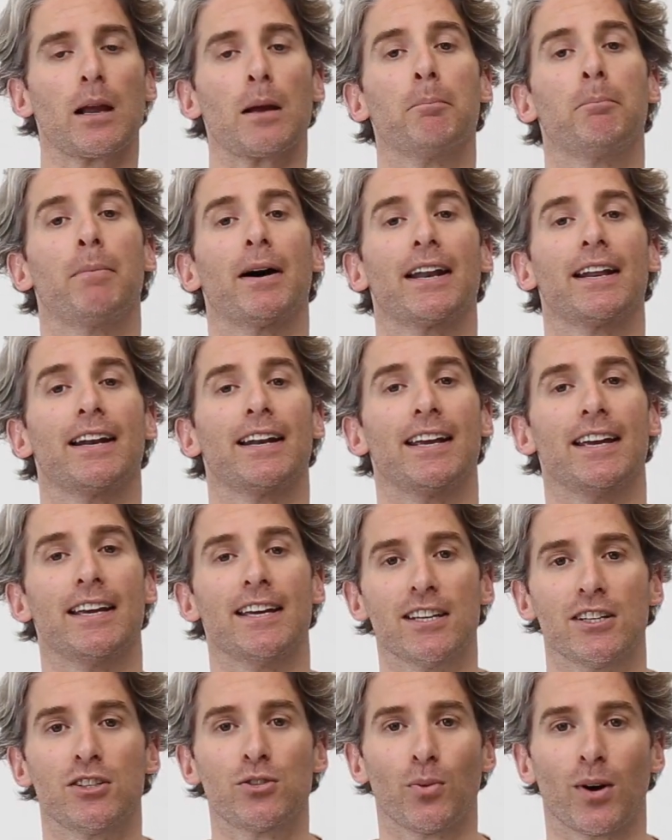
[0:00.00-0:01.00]
but it
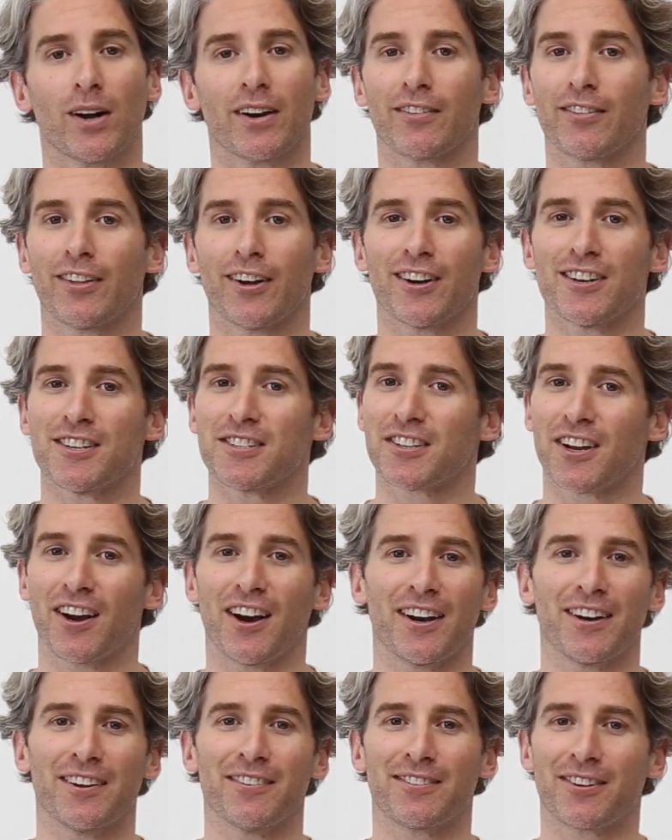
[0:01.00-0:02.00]
is one of those
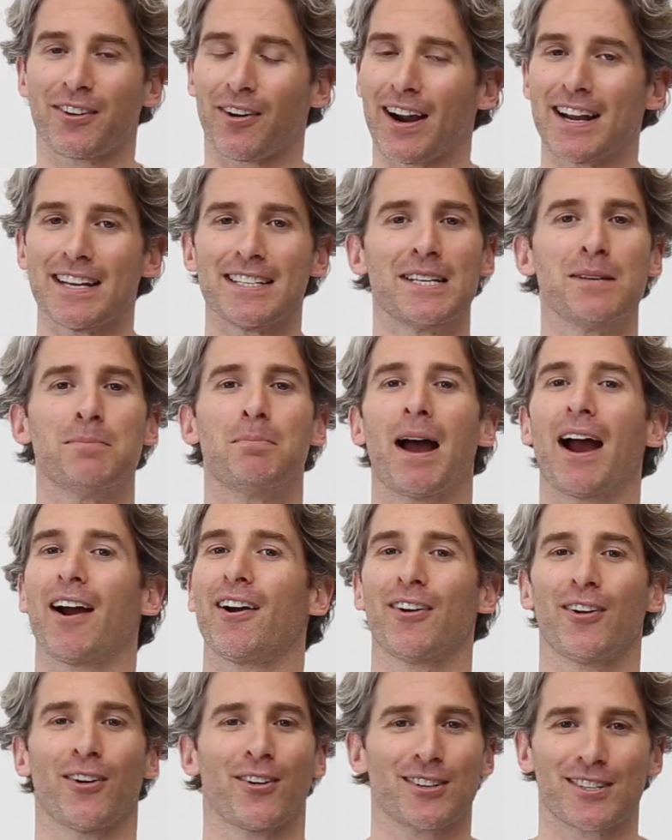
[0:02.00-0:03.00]
kind of crazy
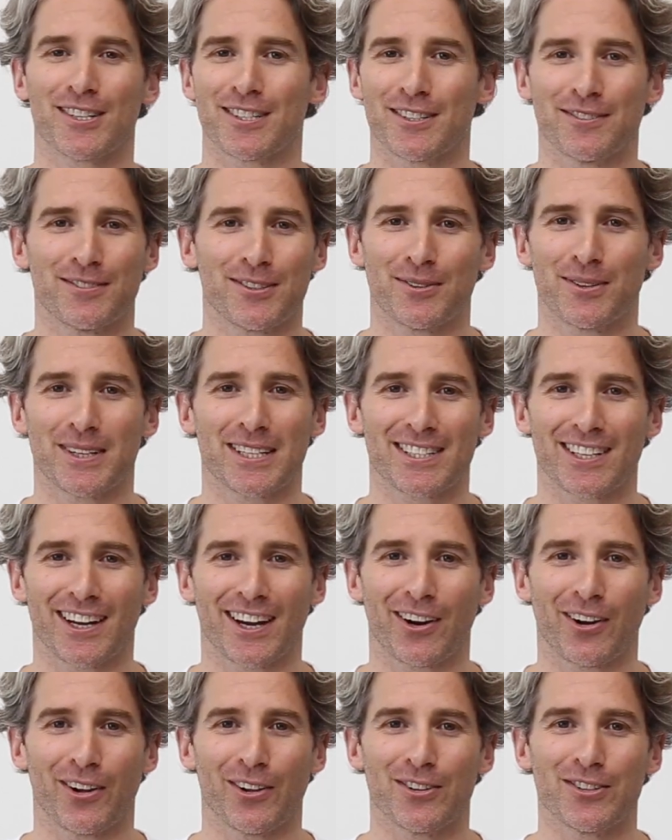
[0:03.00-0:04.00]
paradoxes of doing
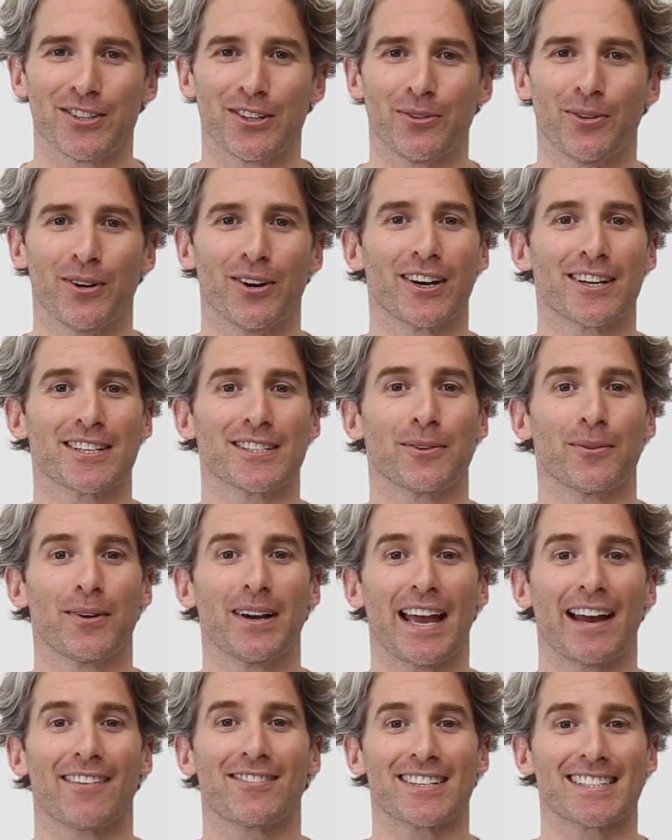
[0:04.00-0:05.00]
psychology work, is that
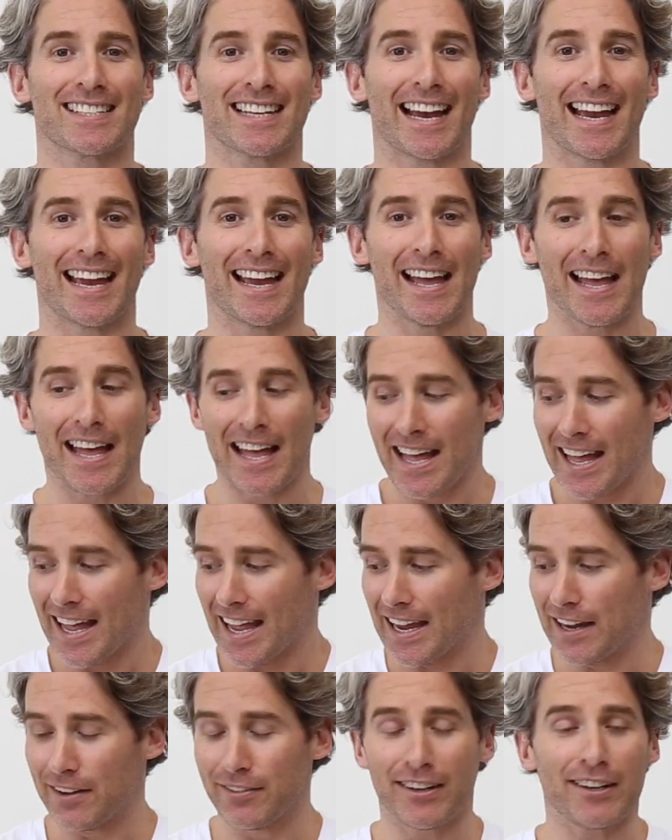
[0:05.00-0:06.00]
we have to say,
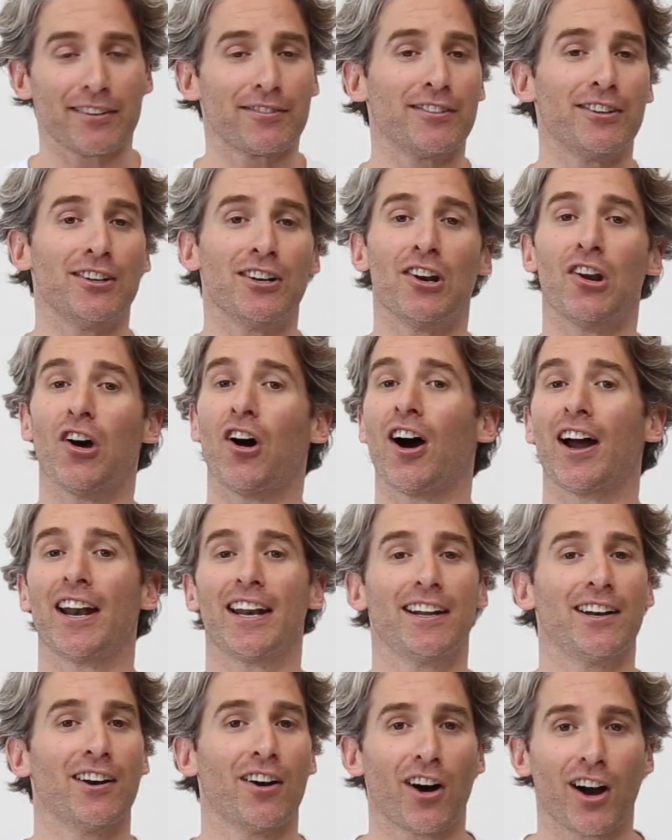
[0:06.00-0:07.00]
even if
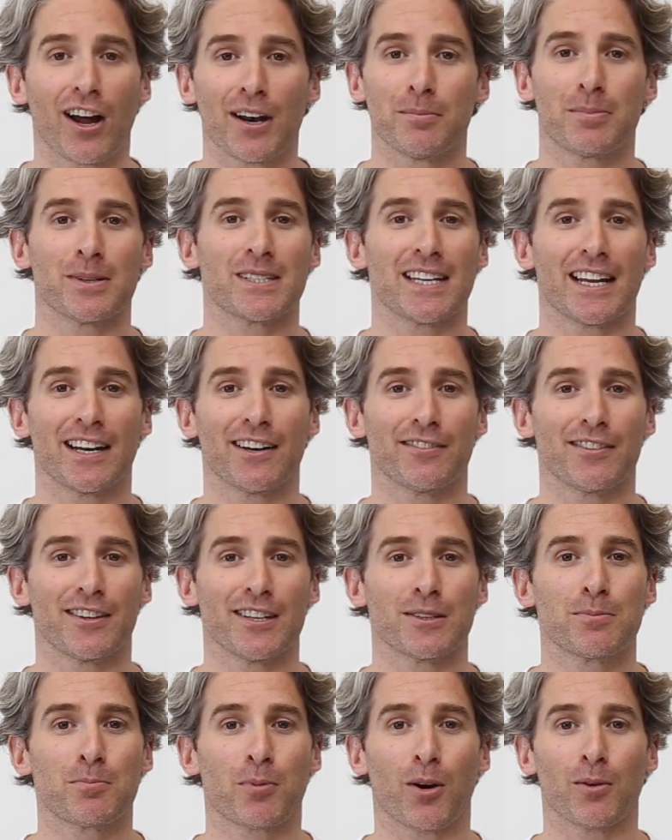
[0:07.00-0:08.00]
99% of
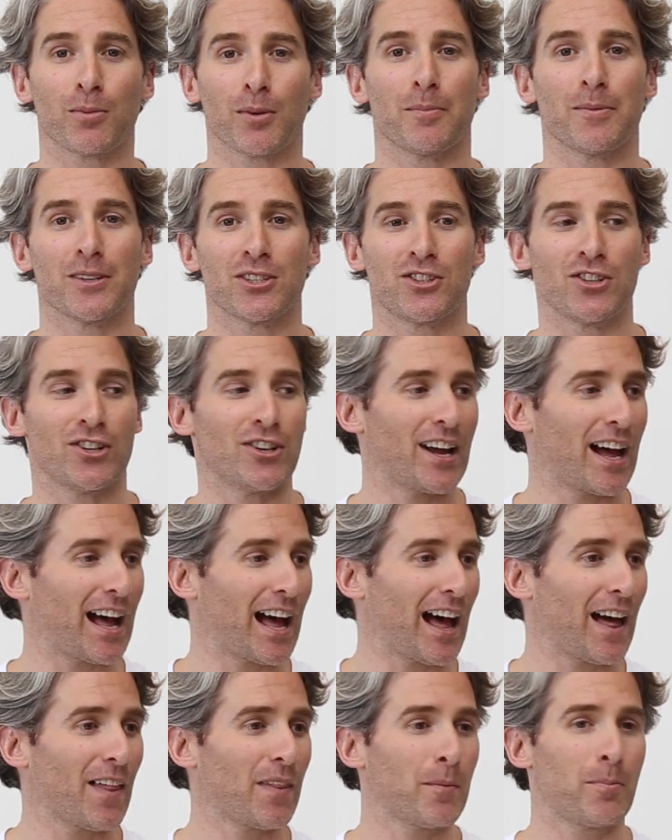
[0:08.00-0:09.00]
this problem is due to
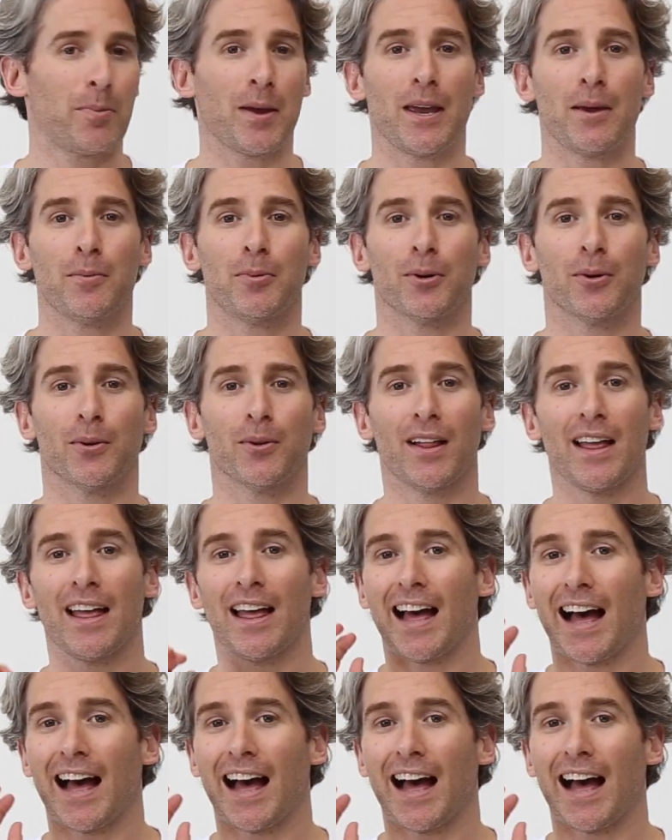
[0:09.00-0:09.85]
other people,